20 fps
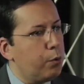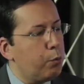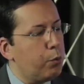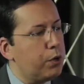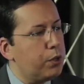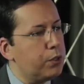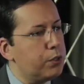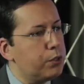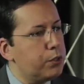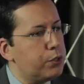
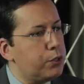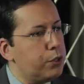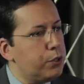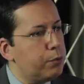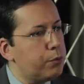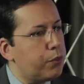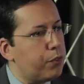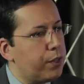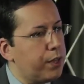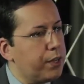Well, do you
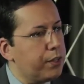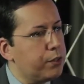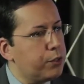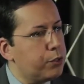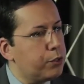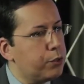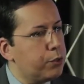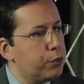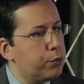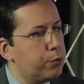think
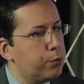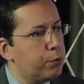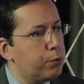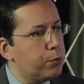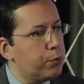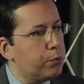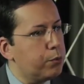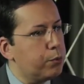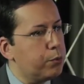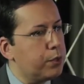to
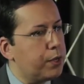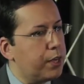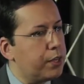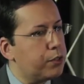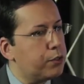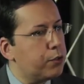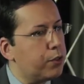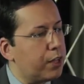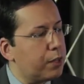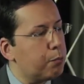
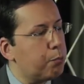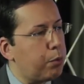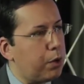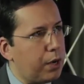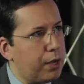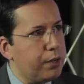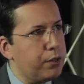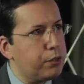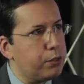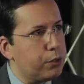get to that
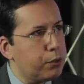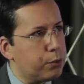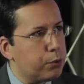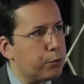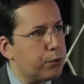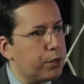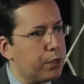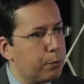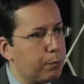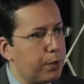place you're
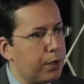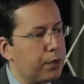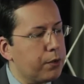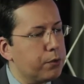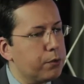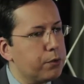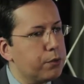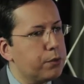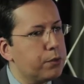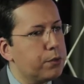talking
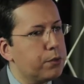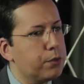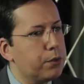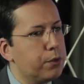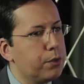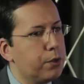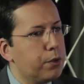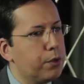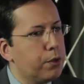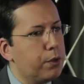about,
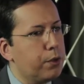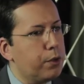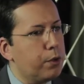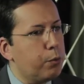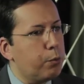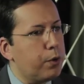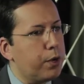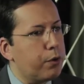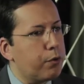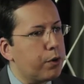
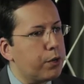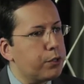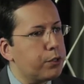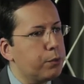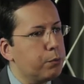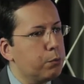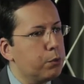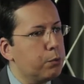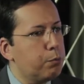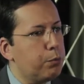where
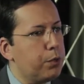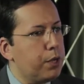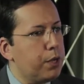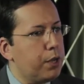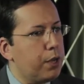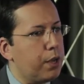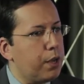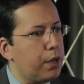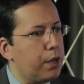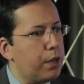Russia would
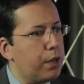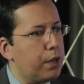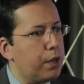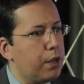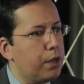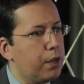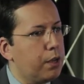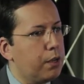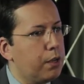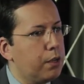be a
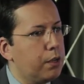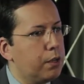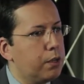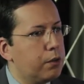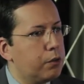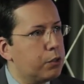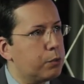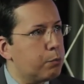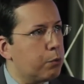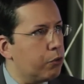
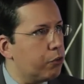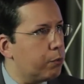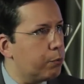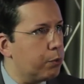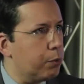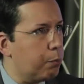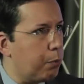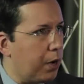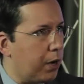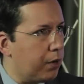
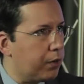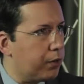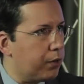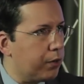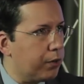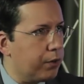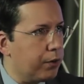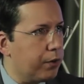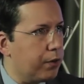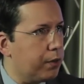responsible
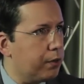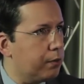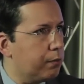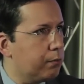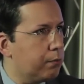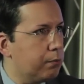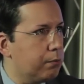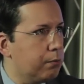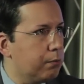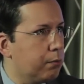partner
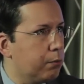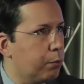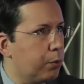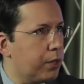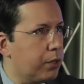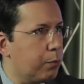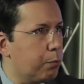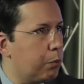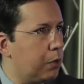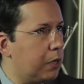in
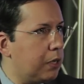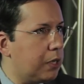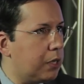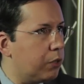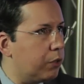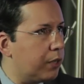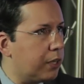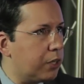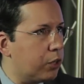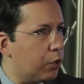whether
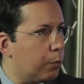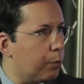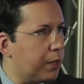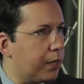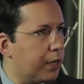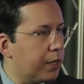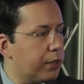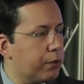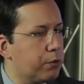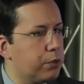political,
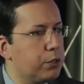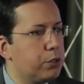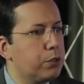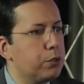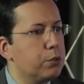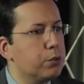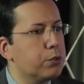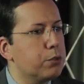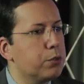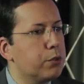economic, other
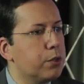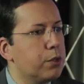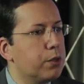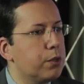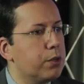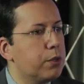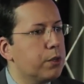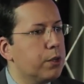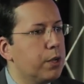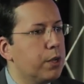issues, that
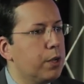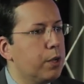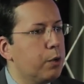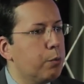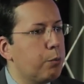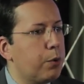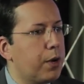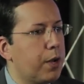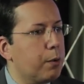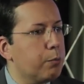
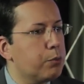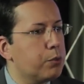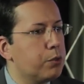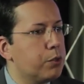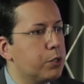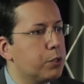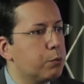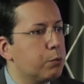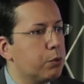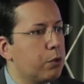perhaps
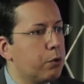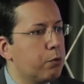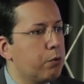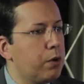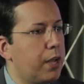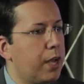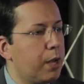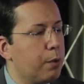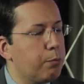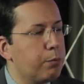this will
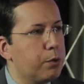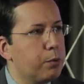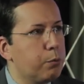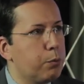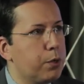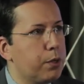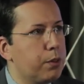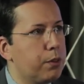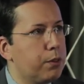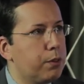only happen
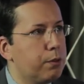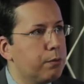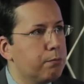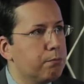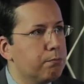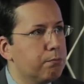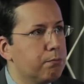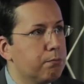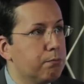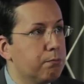with
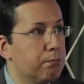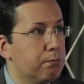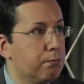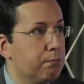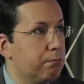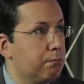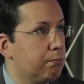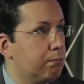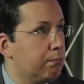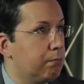
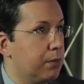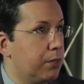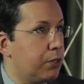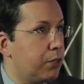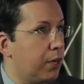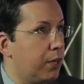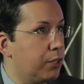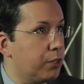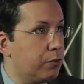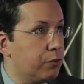
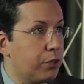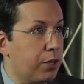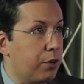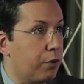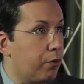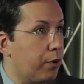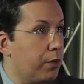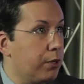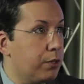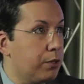change of
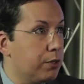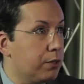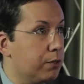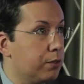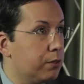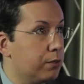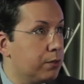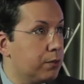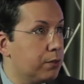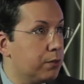
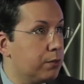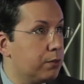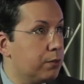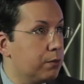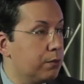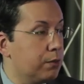generations